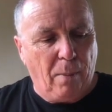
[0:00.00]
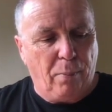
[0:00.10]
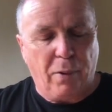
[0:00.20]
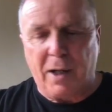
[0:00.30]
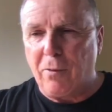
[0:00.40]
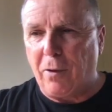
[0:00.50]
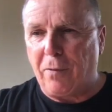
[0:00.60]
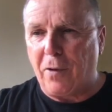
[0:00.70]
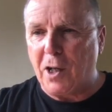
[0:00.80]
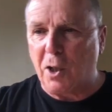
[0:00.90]
bring
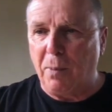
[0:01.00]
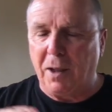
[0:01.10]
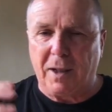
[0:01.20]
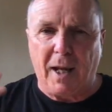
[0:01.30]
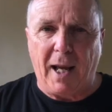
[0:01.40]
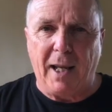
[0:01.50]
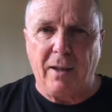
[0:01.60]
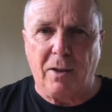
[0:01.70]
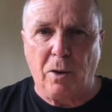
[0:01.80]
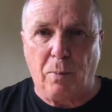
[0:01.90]
refreshment
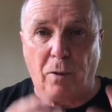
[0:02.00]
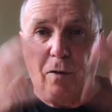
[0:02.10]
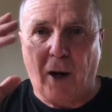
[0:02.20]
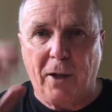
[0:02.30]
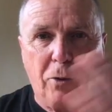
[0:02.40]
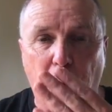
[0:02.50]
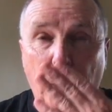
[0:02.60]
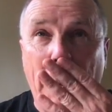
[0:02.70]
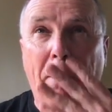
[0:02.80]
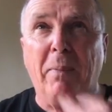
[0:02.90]
and to provide
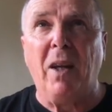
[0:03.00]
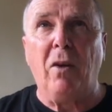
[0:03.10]
grooming.